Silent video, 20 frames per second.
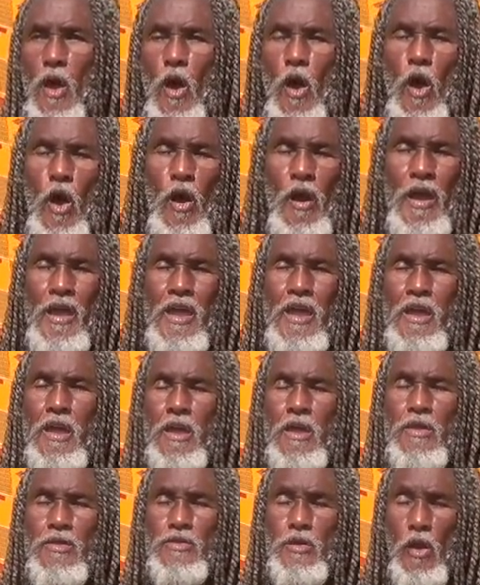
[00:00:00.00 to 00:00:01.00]
are
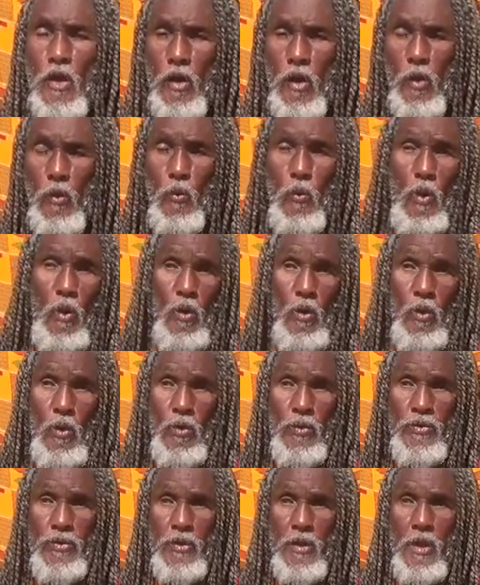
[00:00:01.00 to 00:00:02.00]
his or her
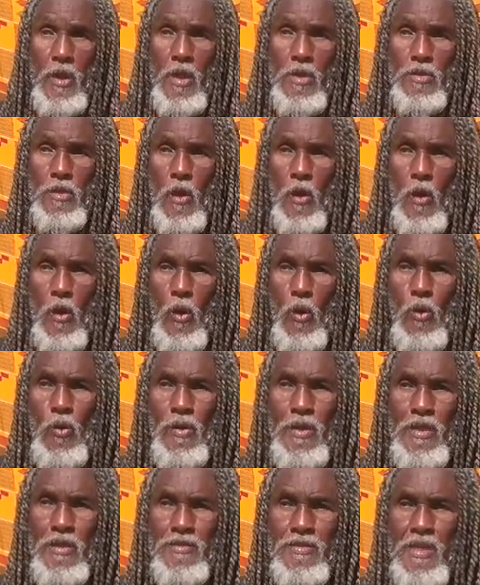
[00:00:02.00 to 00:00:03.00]
words. The
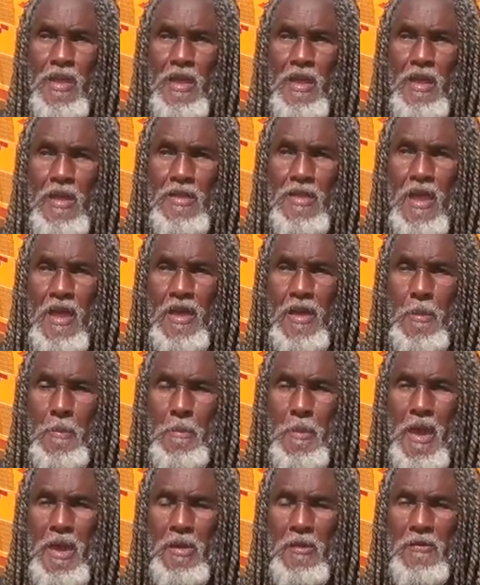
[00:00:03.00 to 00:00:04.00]
only thing that can
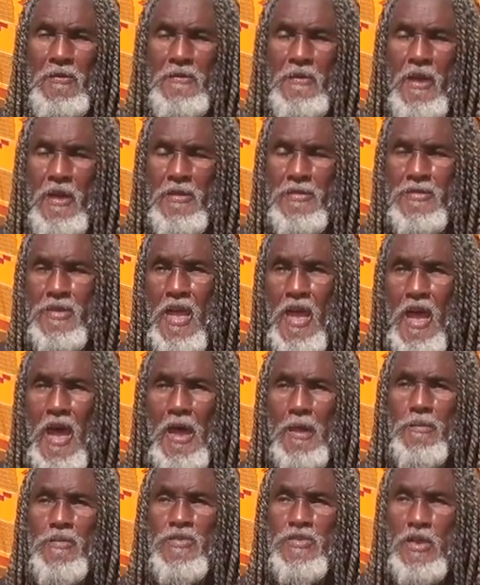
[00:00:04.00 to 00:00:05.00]
manifest
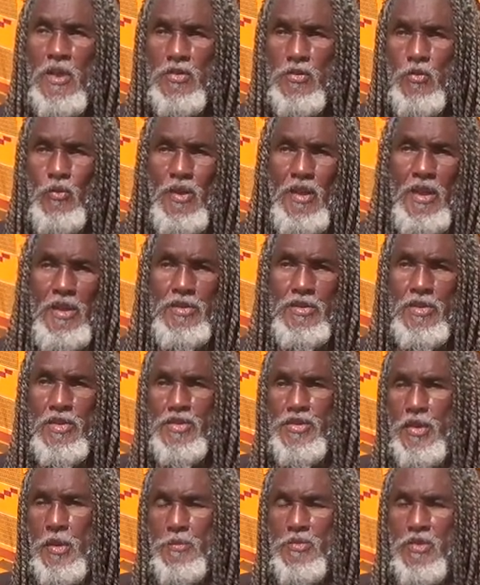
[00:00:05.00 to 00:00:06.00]
out of such
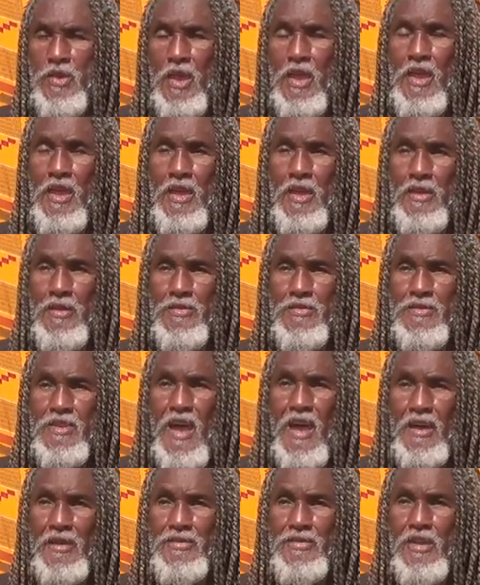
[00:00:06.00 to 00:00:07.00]
relationships is
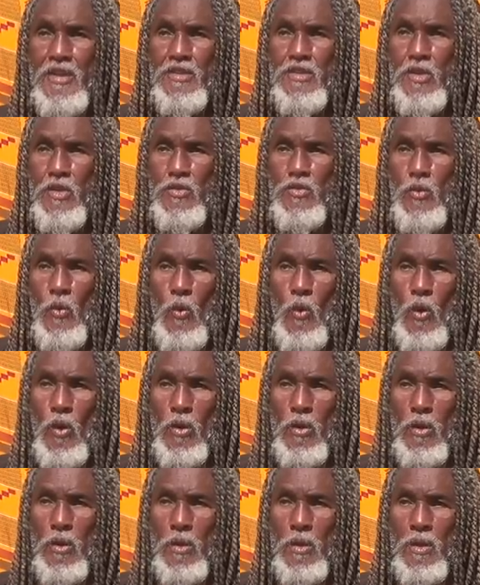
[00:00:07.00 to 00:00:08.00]
toxic
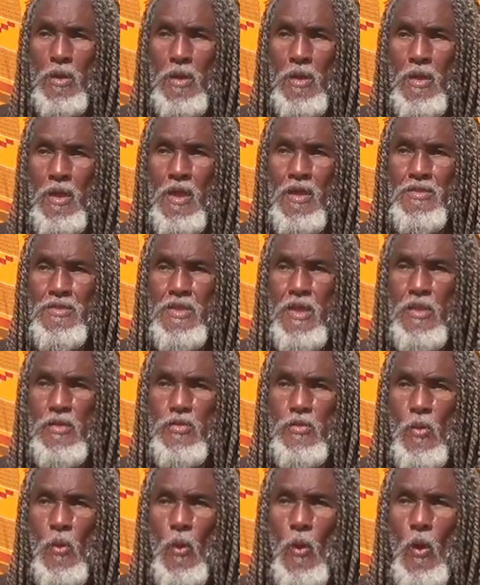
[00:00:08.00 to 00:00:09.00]
disorder.
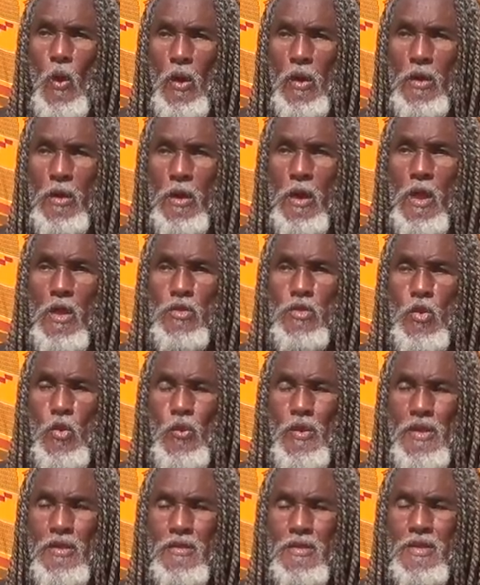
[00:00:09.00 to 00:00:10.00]
Disorder to
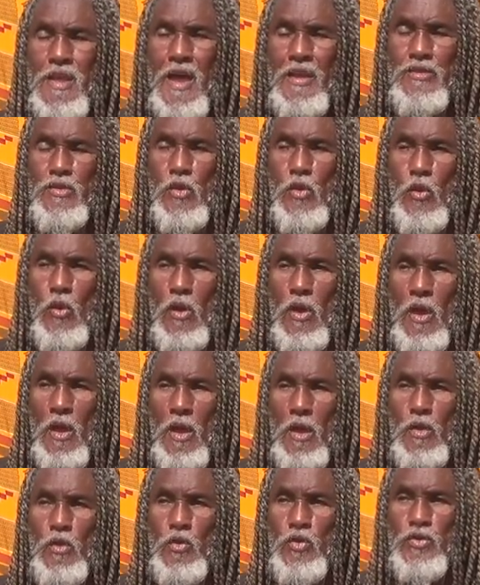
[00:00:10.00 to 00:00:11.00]
its logical
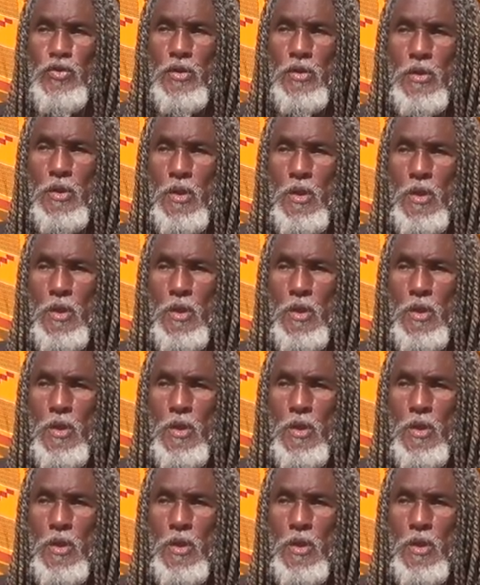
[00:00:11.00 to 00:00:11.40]
conclusion,